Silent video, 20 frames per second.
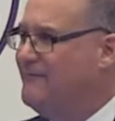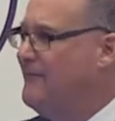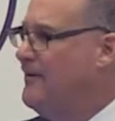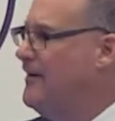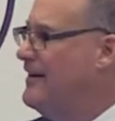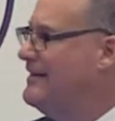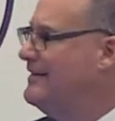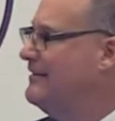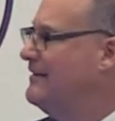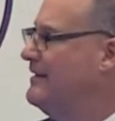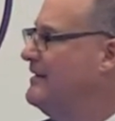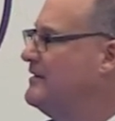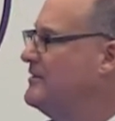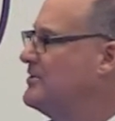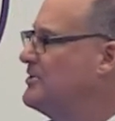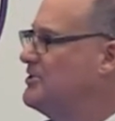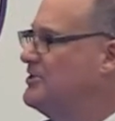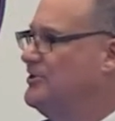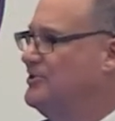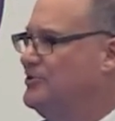find
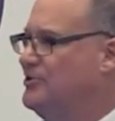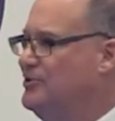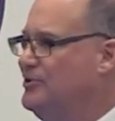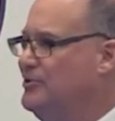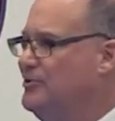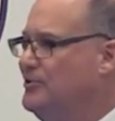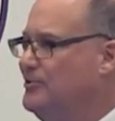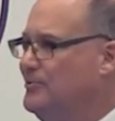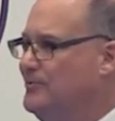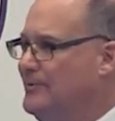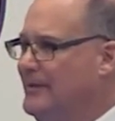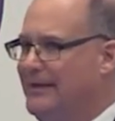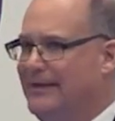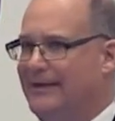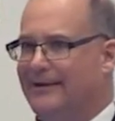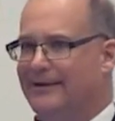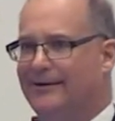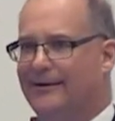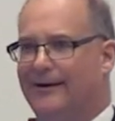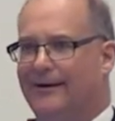things to do
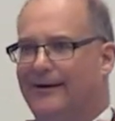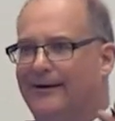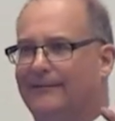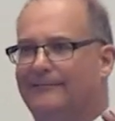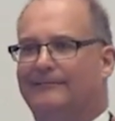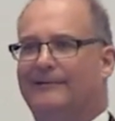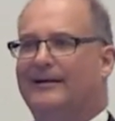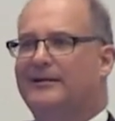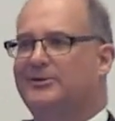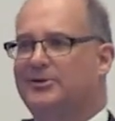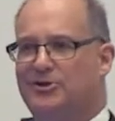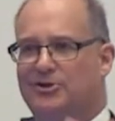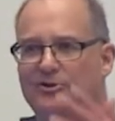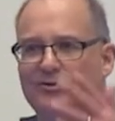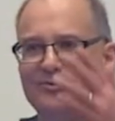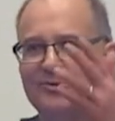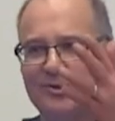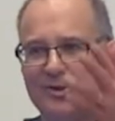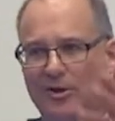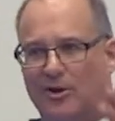in our, let's
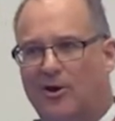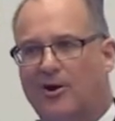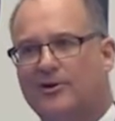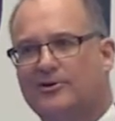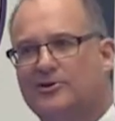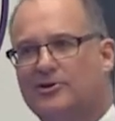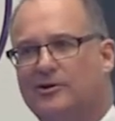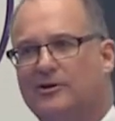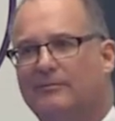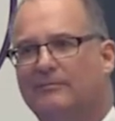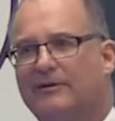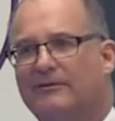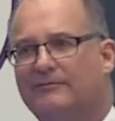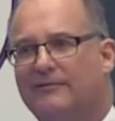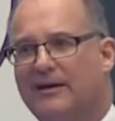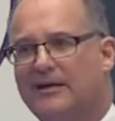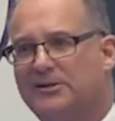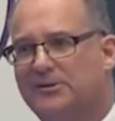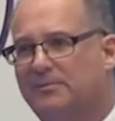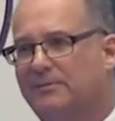use long-term
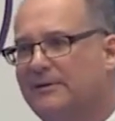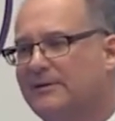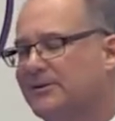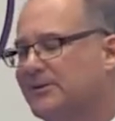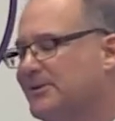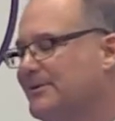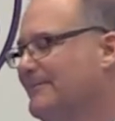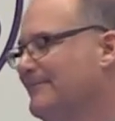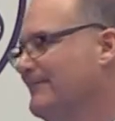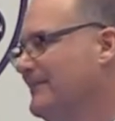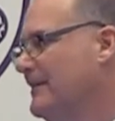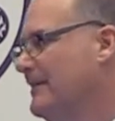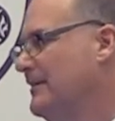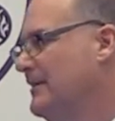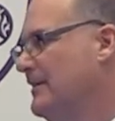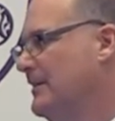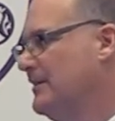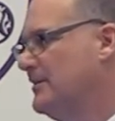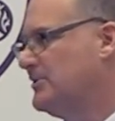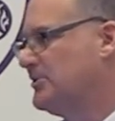investments.
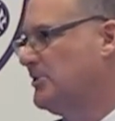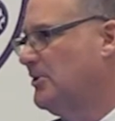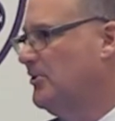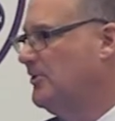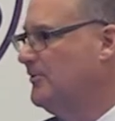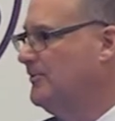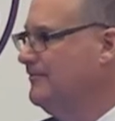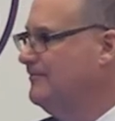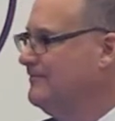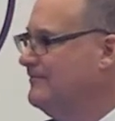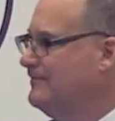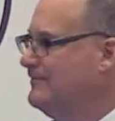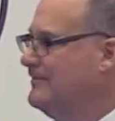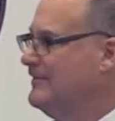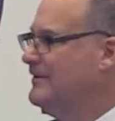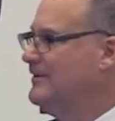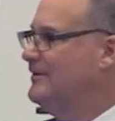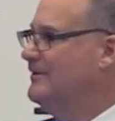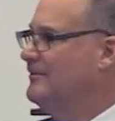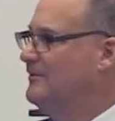So
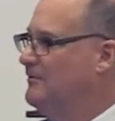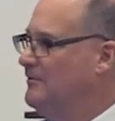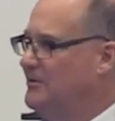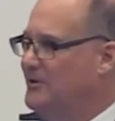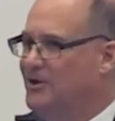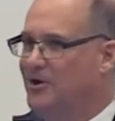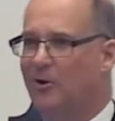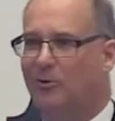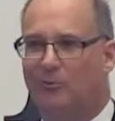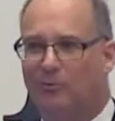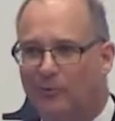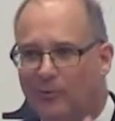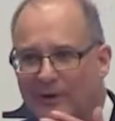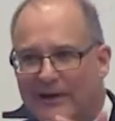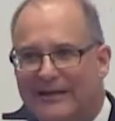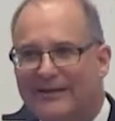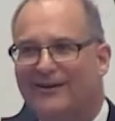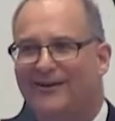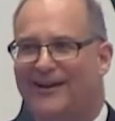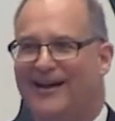you don't
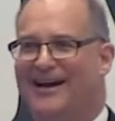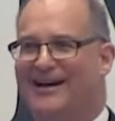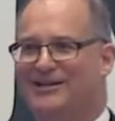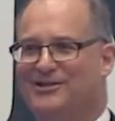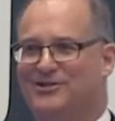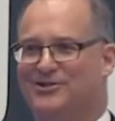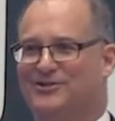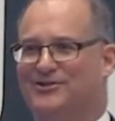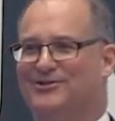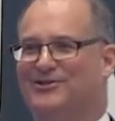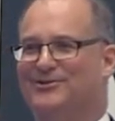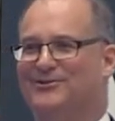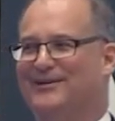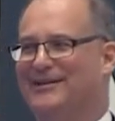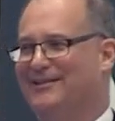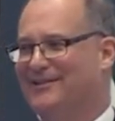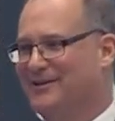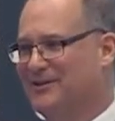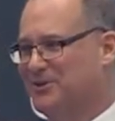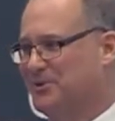realize you're
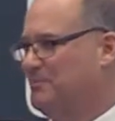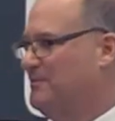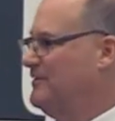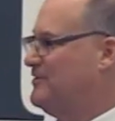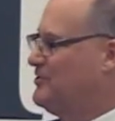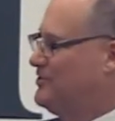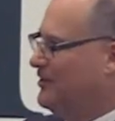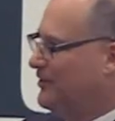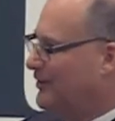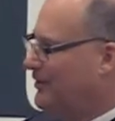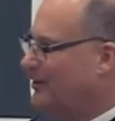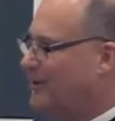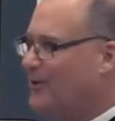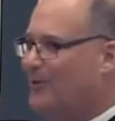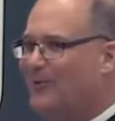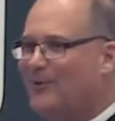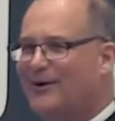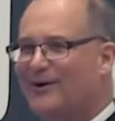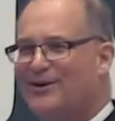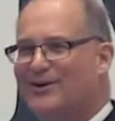doing this, but you
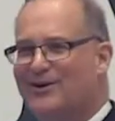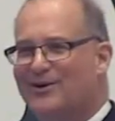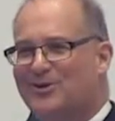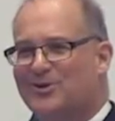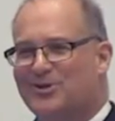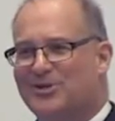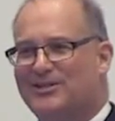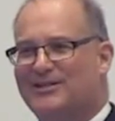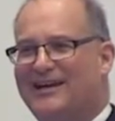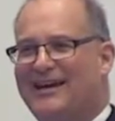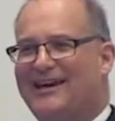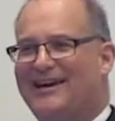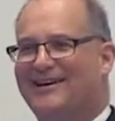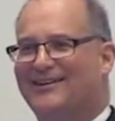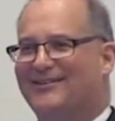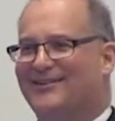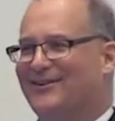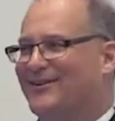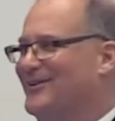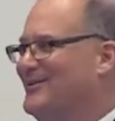lower your
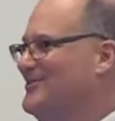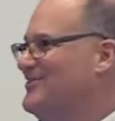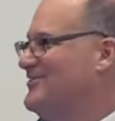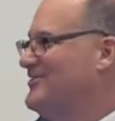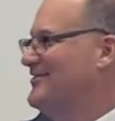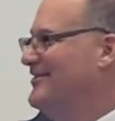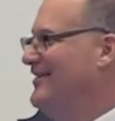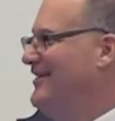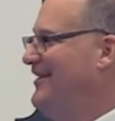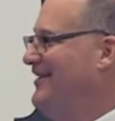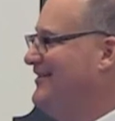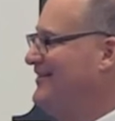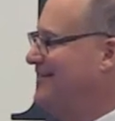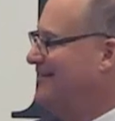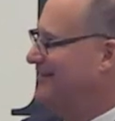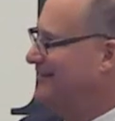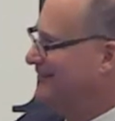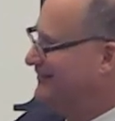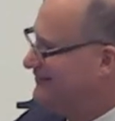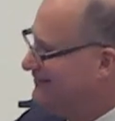standards and
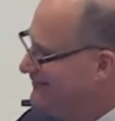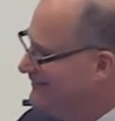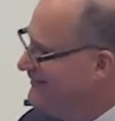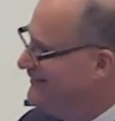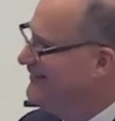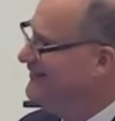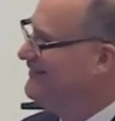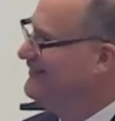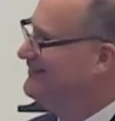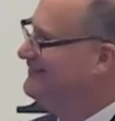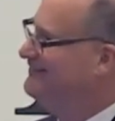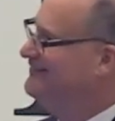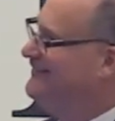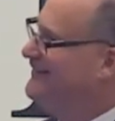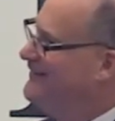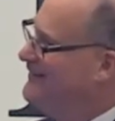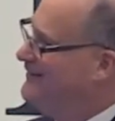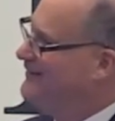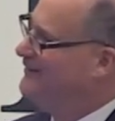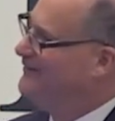you, you
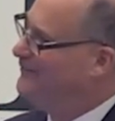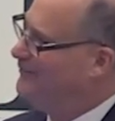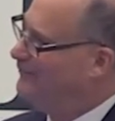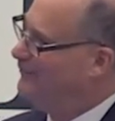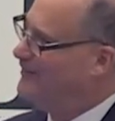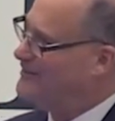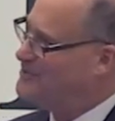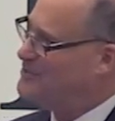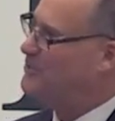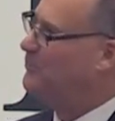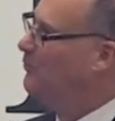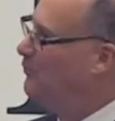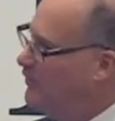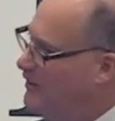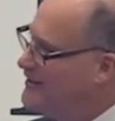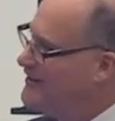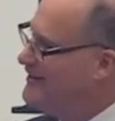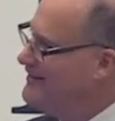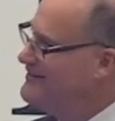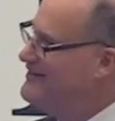what you
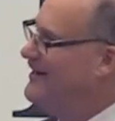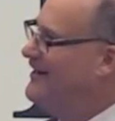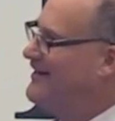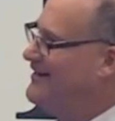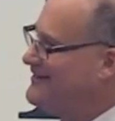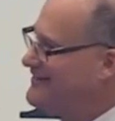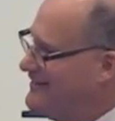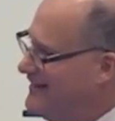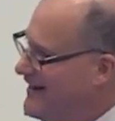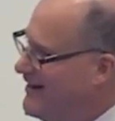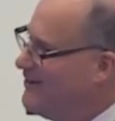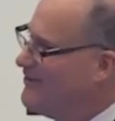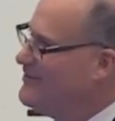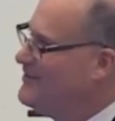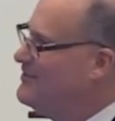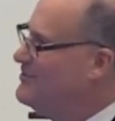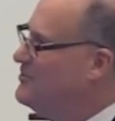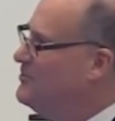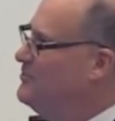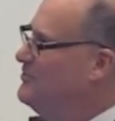wouldn't have done, now
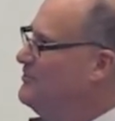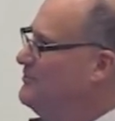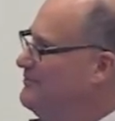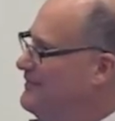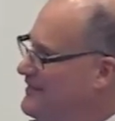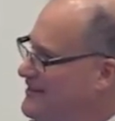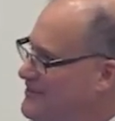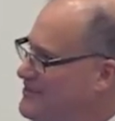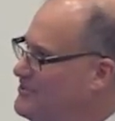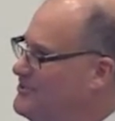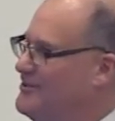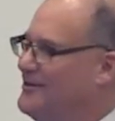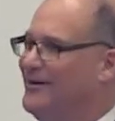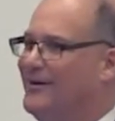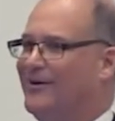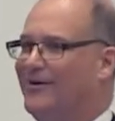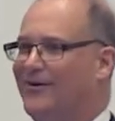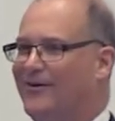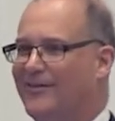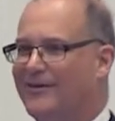you do because you
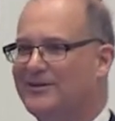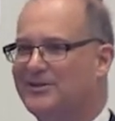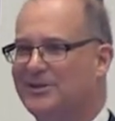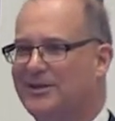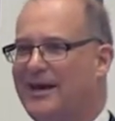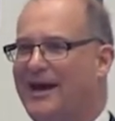got all this